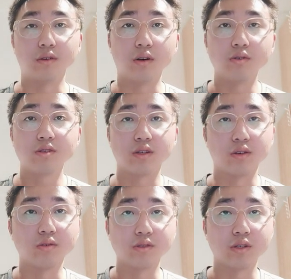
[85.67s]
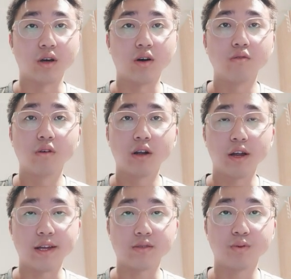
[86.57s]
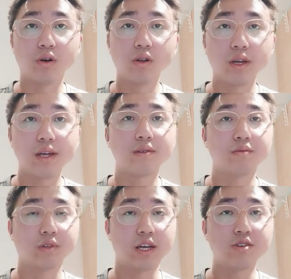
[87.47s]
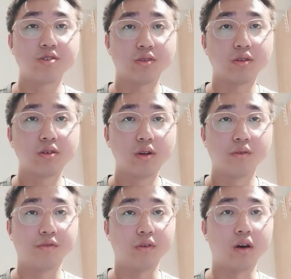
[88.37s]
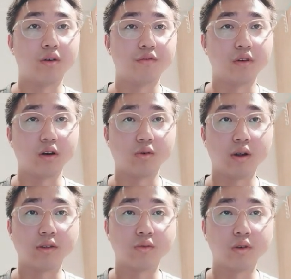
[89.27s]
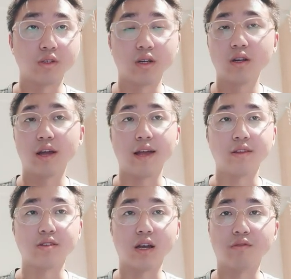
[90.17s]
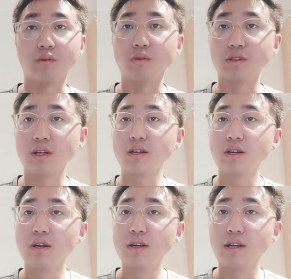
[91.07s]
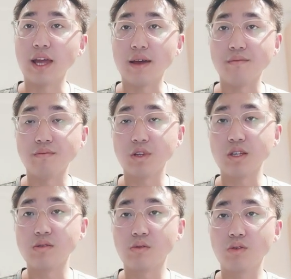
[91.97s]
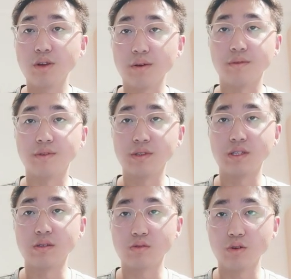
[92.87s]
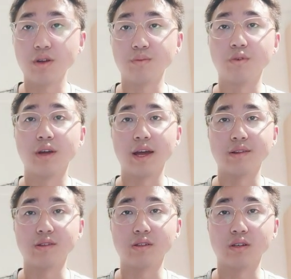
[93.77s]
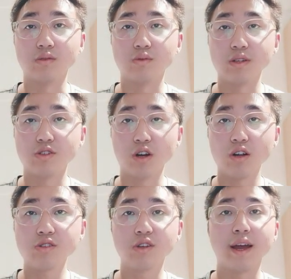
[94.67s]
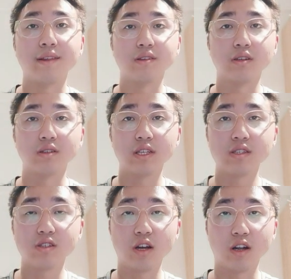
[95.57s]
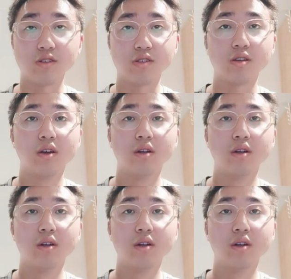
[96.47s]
Also, the over-exploitation of groundwater and surface water can distribute and recharge and discharge